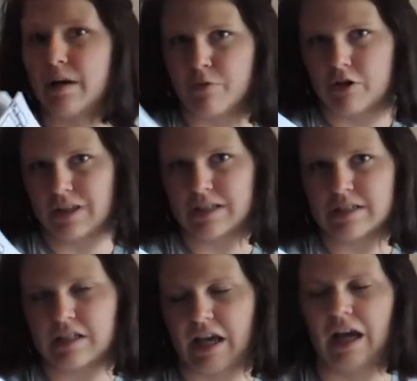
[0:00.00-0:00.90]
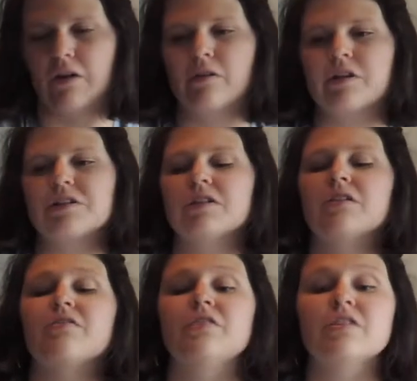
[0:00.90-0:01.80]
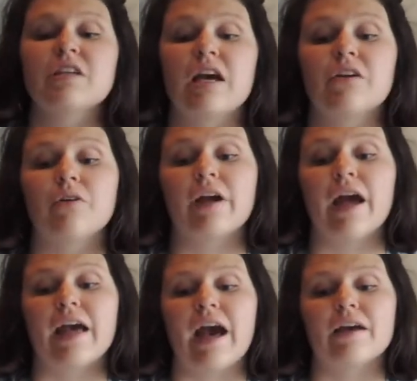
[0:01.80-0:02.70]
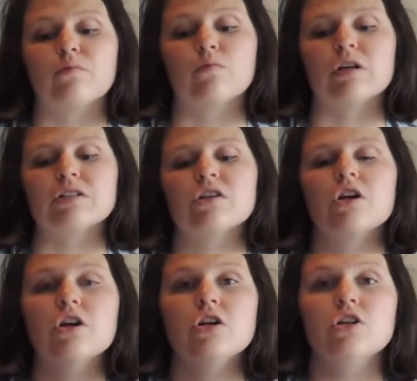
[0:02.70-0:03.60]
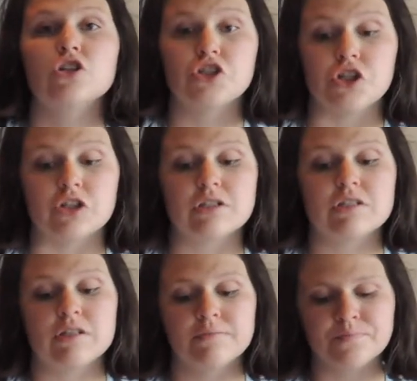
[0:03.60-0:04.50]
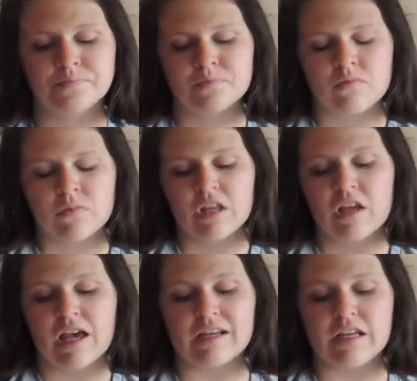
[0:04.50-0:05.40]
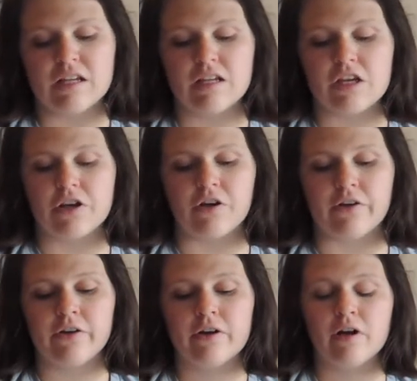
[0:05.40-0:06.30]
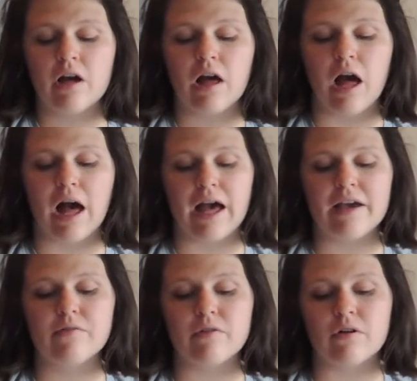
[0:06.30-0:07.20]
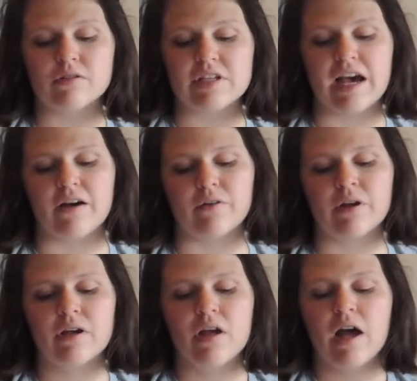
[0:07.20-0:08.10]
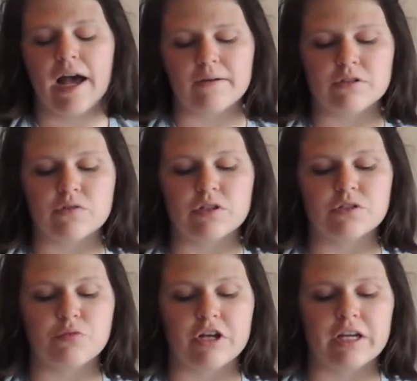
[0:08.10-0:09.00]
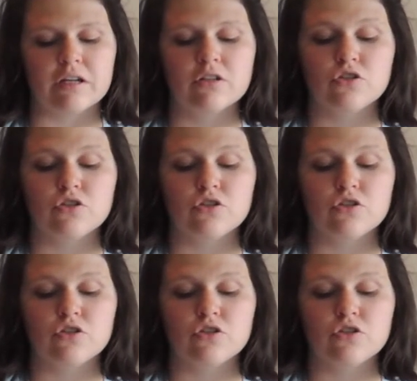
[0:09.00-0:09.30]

I broke this into categories. The first category I had was shirts, and in here I wrote down I was going to bring